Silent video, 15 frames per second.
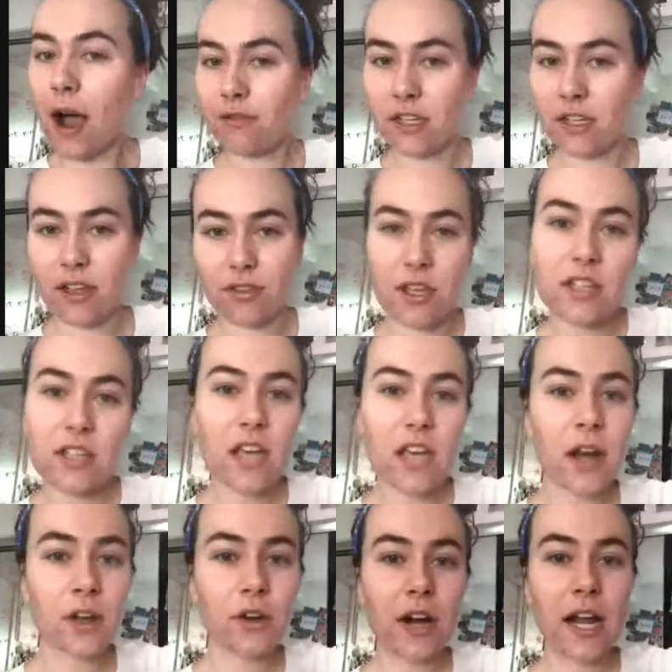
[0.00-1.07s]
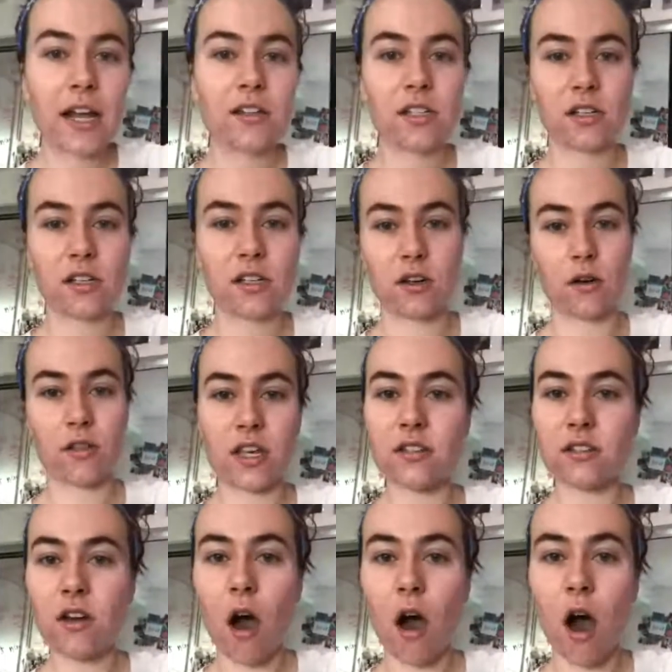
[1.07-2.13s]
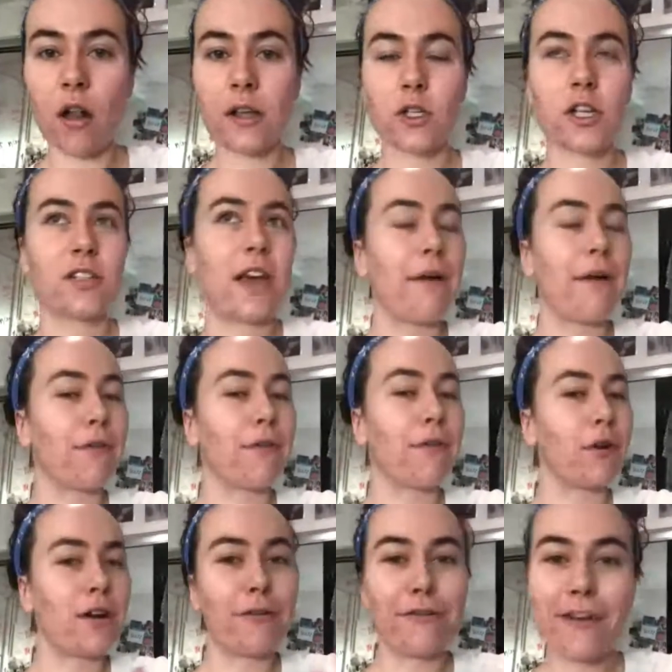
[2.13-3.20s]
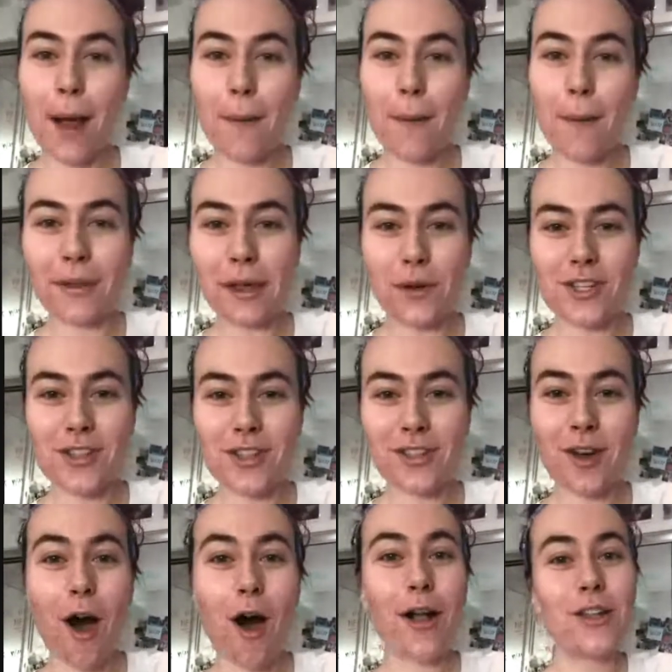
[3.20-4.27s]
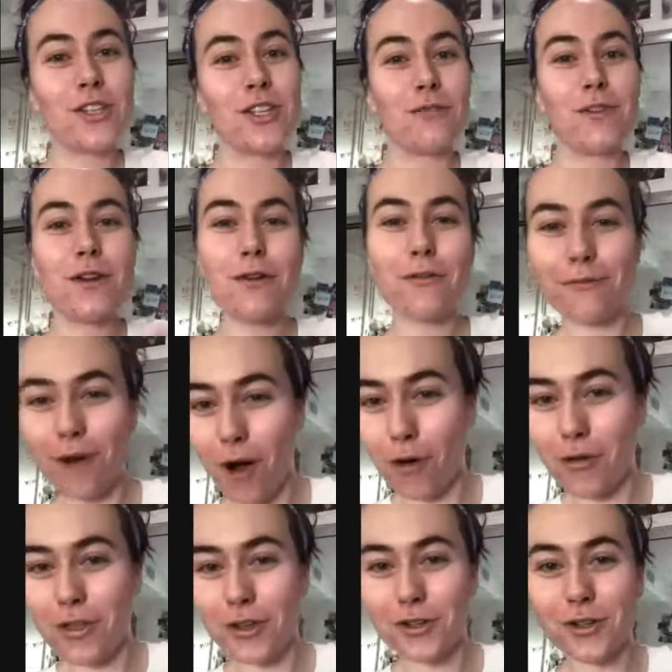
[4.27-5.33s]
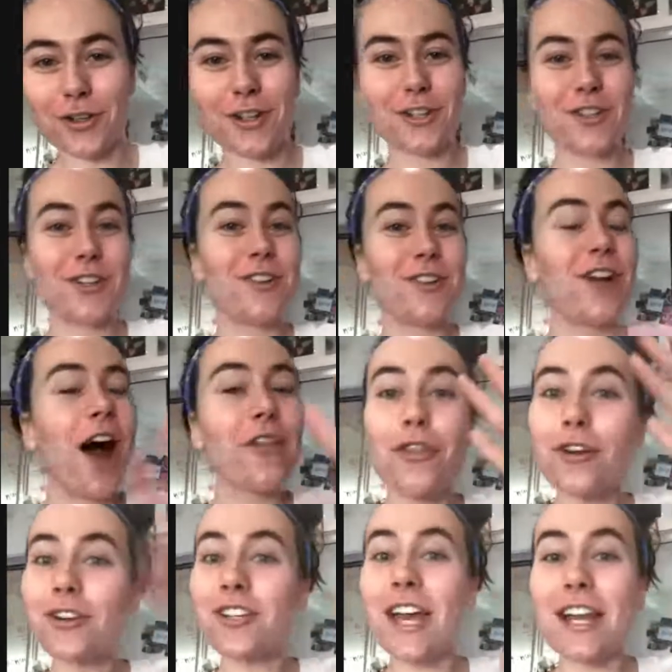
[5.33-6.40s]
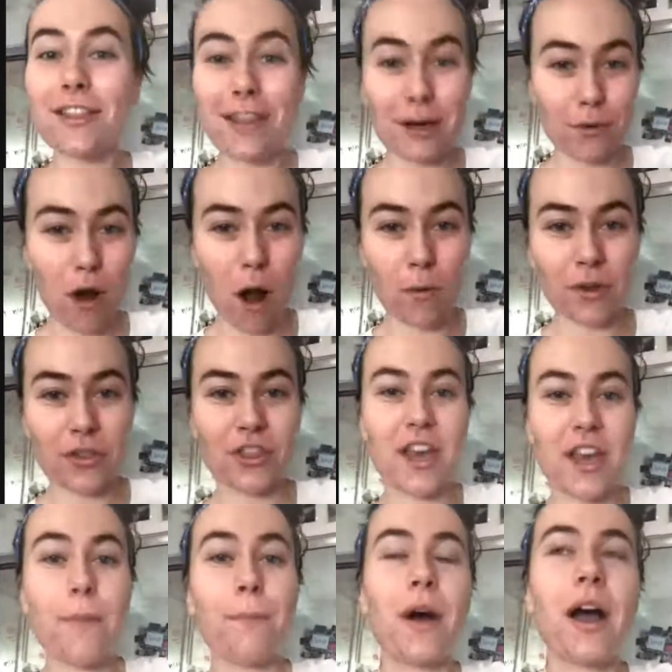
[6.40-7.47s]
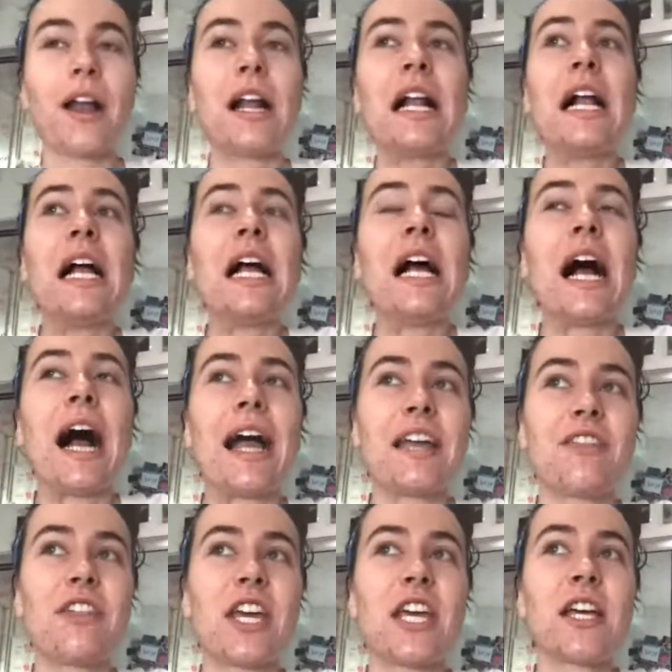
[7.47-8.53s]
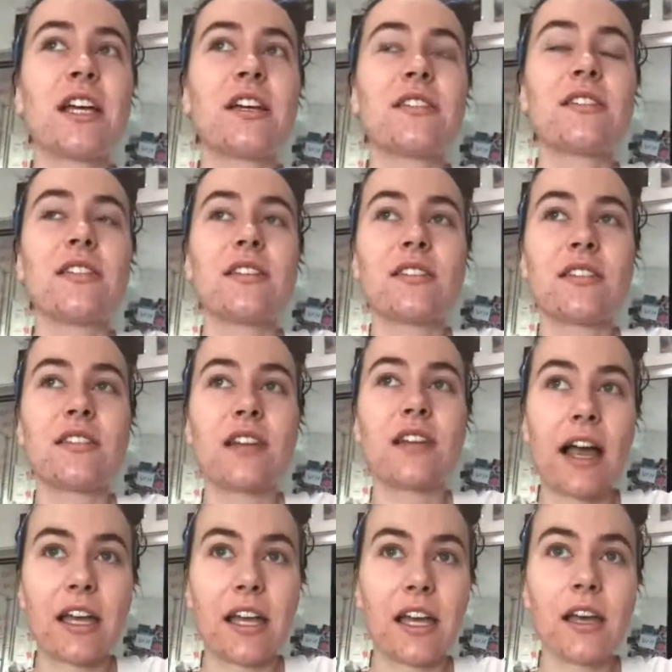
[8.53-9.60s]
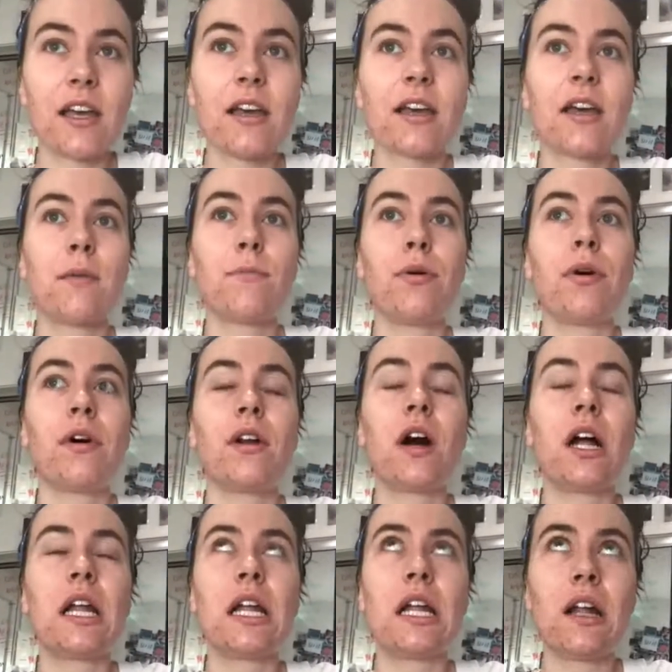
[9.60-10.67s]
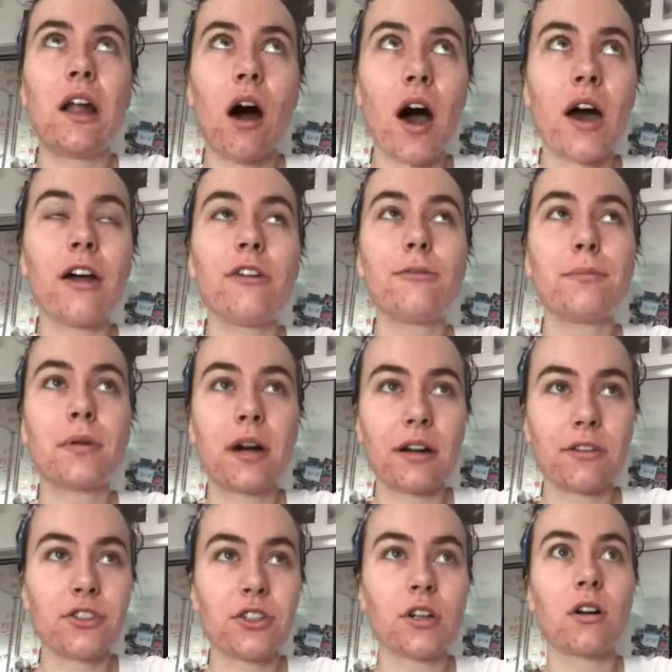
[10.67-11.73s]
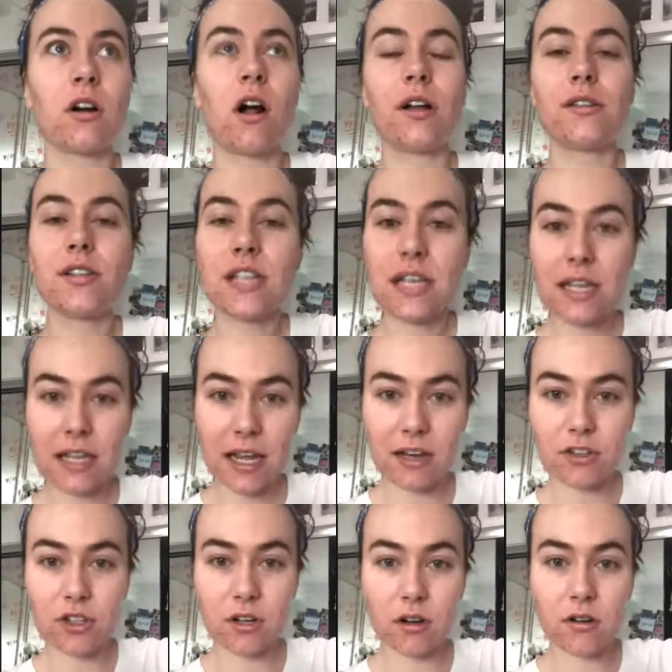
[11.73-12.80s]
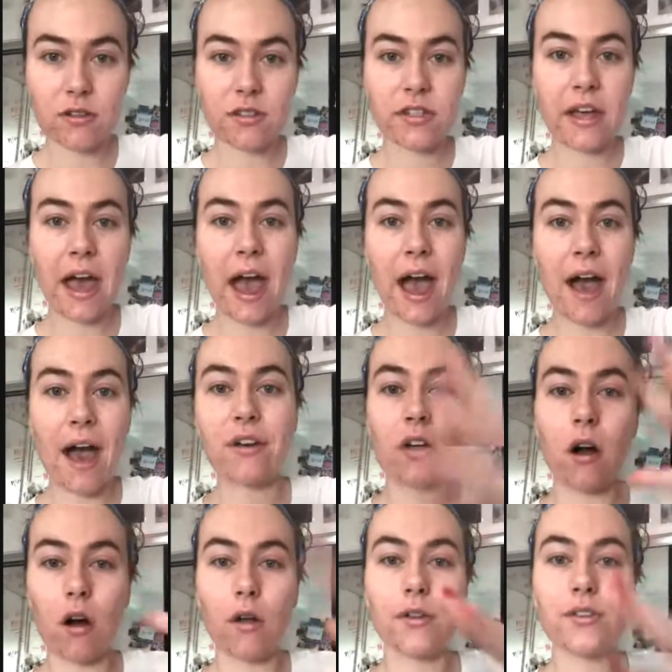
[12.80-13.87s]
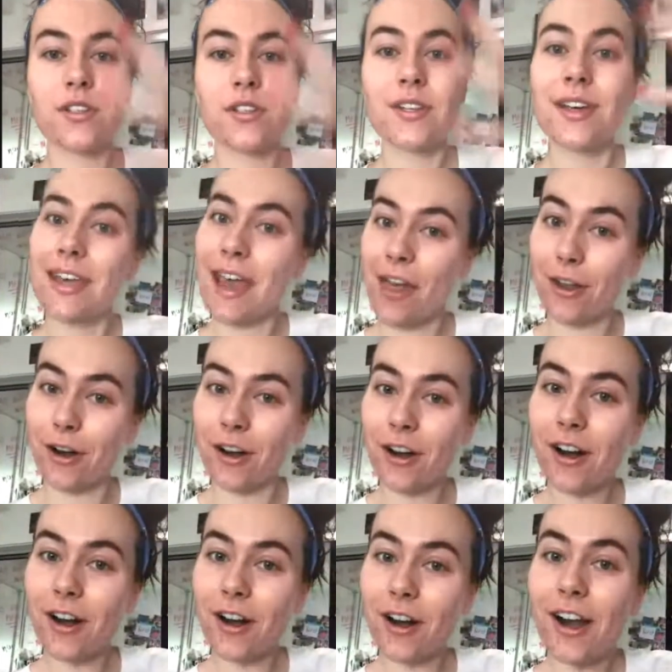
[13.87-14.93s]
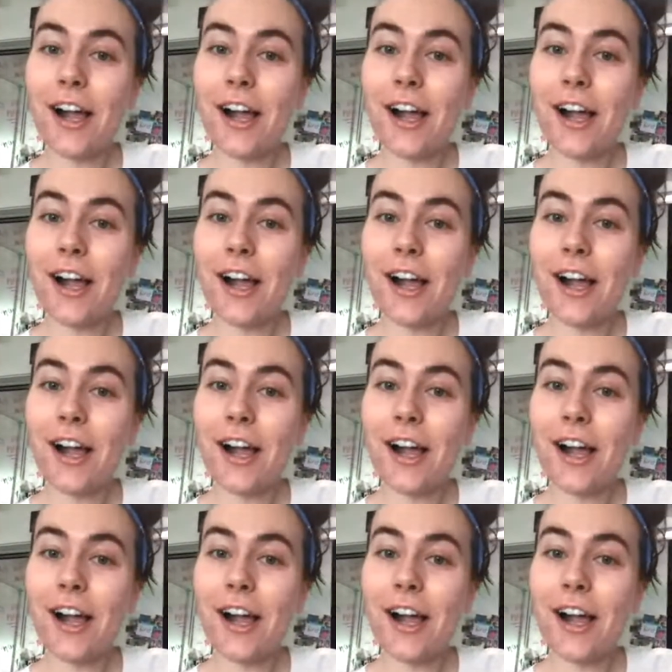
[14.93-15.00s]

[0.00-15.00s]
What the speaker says: to get these kind of grades and go to this college because everyone in our family went to this college, and if you don't follow the tradition, not that there's anything wrong with it, but I think society can put a lot of pressure on teenagers to have it all together,